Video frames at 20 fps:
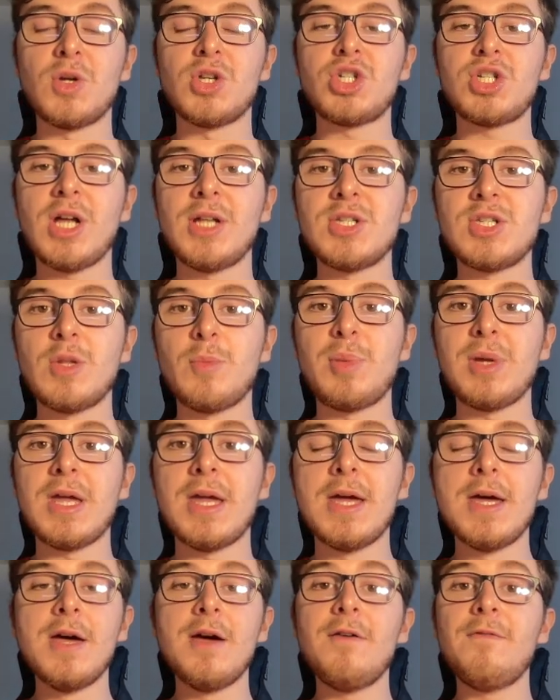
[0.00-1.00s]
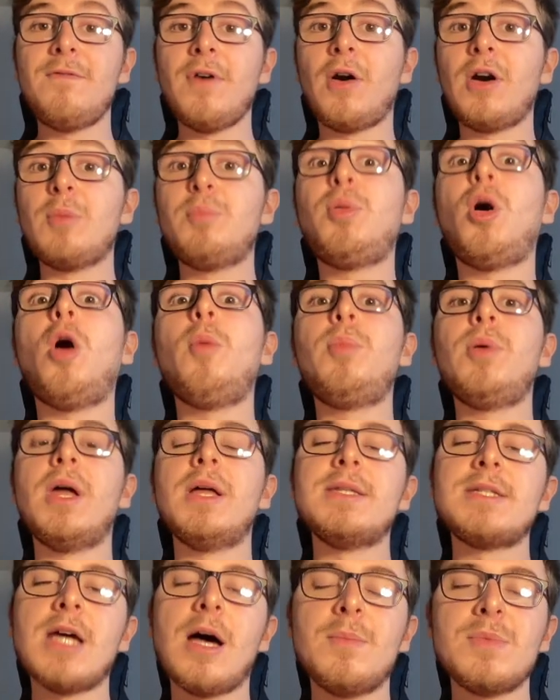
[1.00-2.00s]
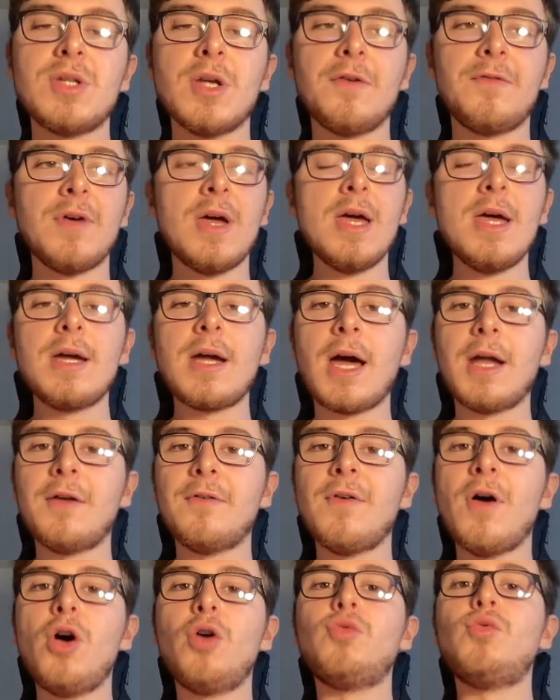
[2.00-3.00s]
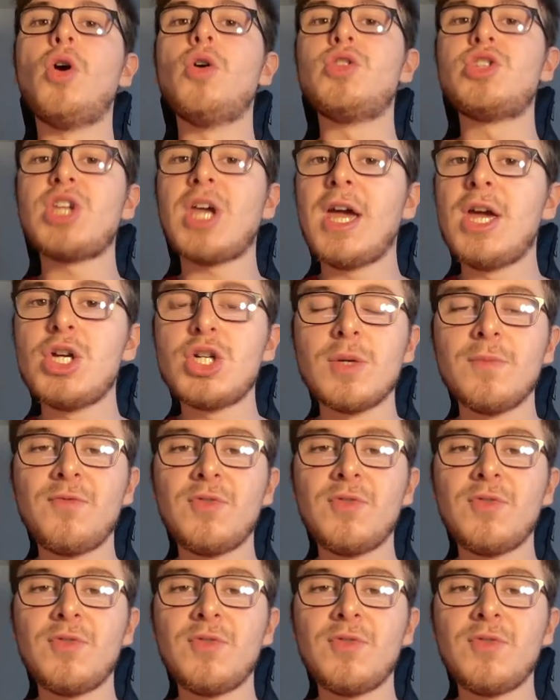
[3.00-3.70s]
which tends to be very popular in terms of kind of rotation